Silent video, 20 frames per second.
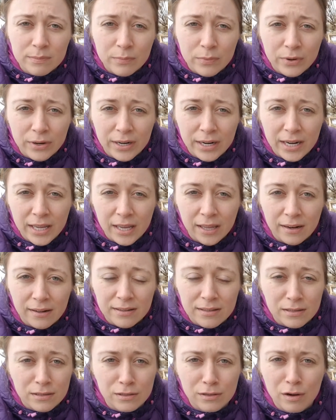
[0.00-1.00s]
morning and
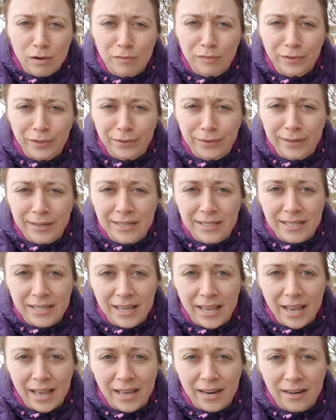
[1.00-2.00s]
it's snow flurries
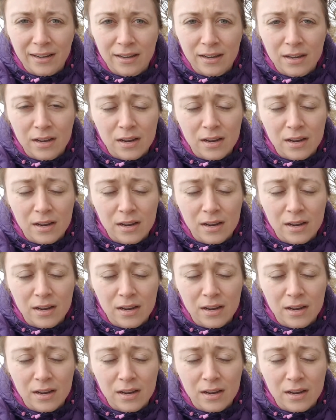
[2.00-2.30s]
again.